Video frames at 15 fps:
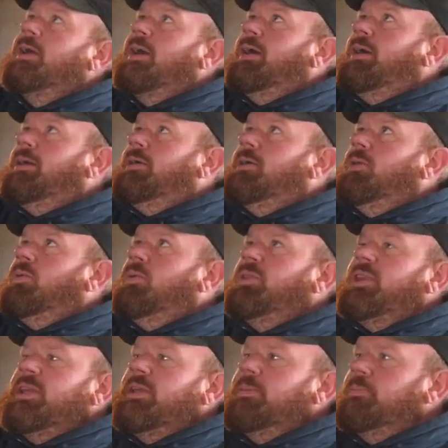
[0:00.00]

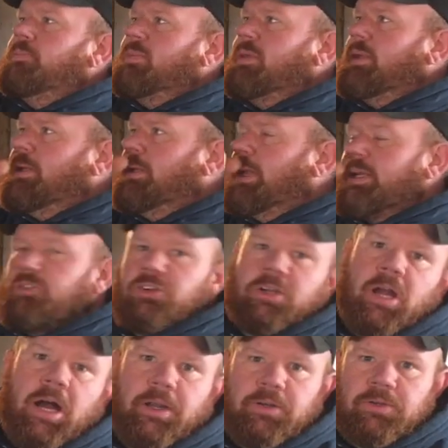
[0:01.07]
on the
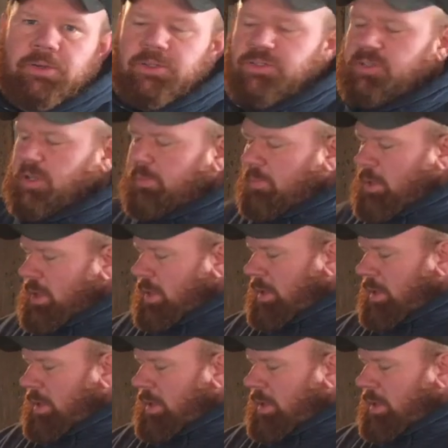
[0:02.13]
electric conduit. So,